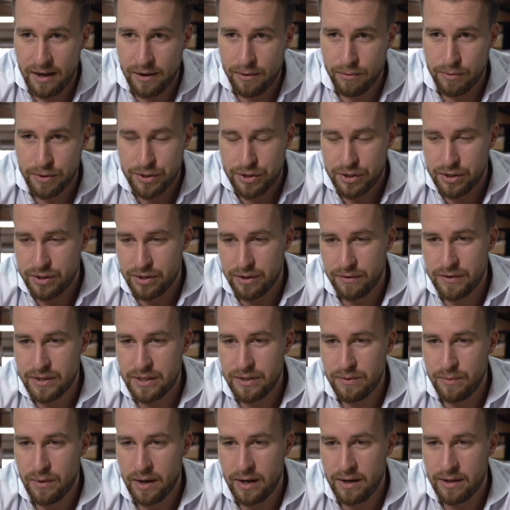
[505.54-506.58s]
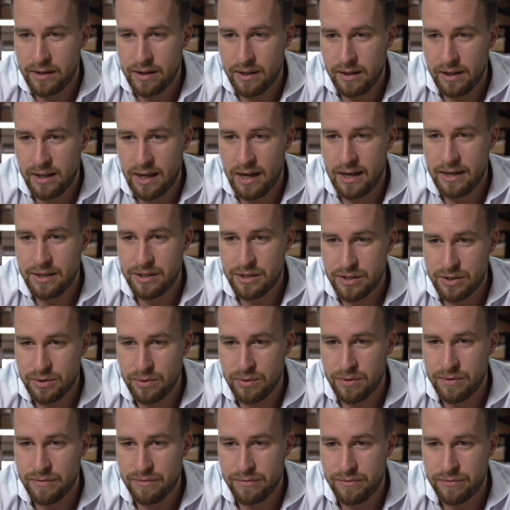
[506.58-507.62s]
which is obviously one of the largest
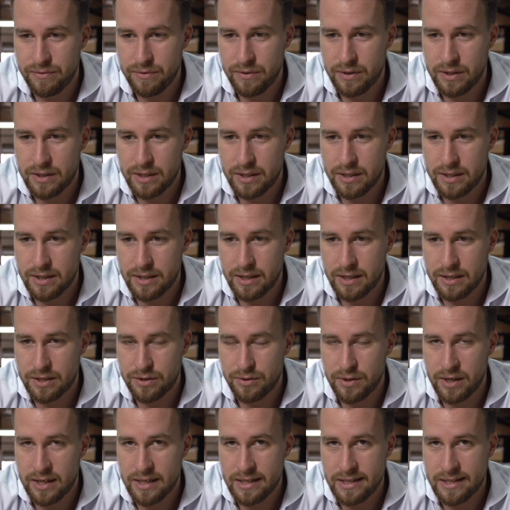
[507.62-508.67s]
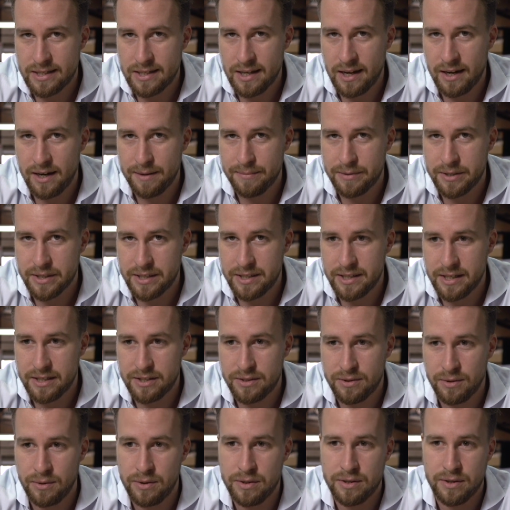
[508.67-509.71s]
sort of Australian startup success
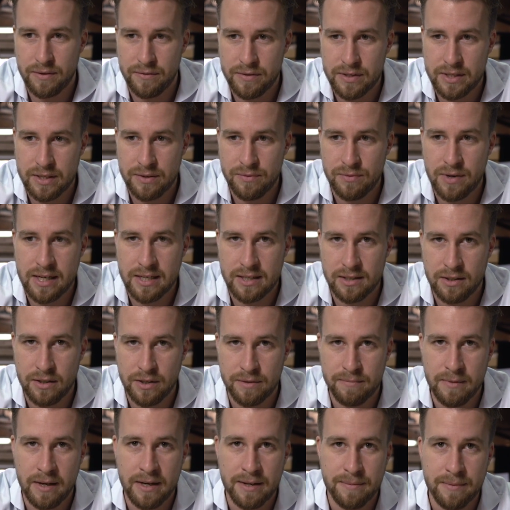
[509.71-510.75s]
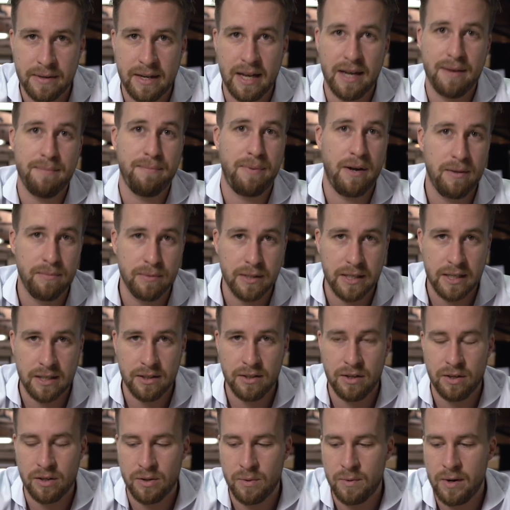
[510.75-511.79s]
stories, obviously raised a lot of money, became public
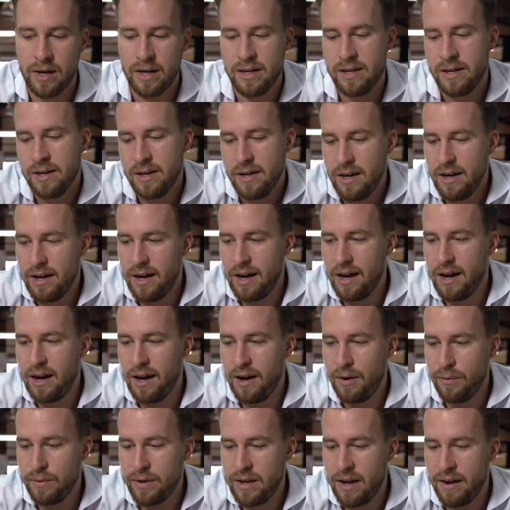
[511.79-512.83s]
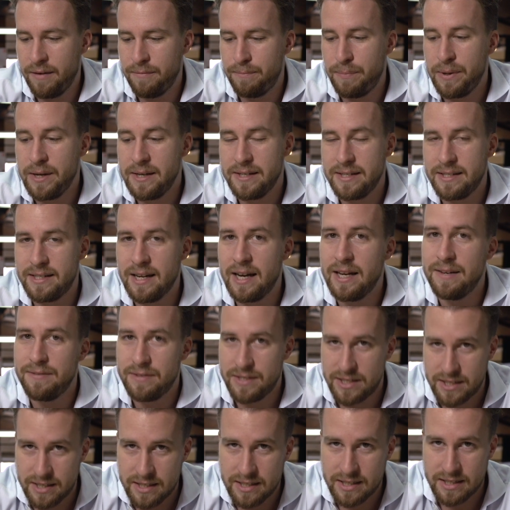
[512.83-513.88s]
along the way. We have Peter
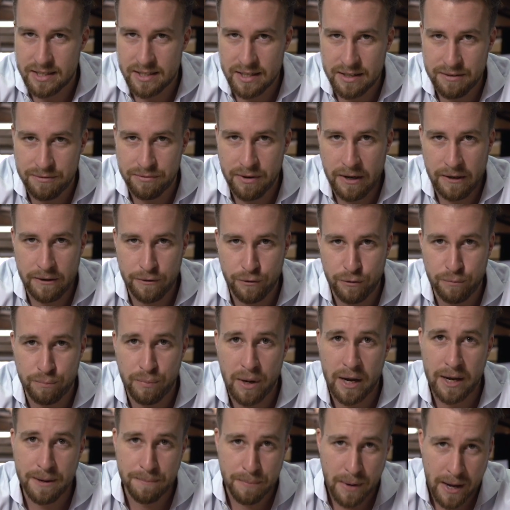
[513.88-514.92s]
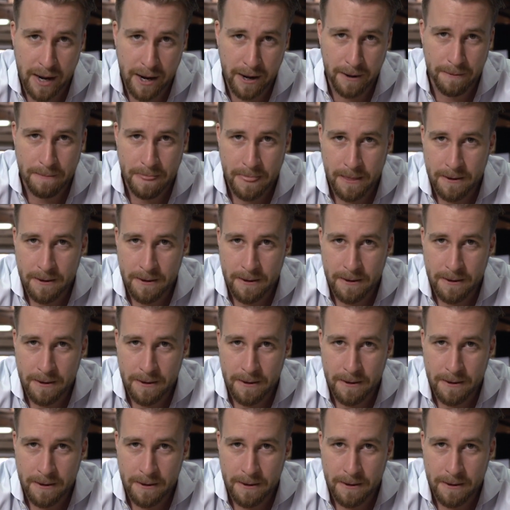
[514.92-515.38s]
Davison, the seed funder of PayPal,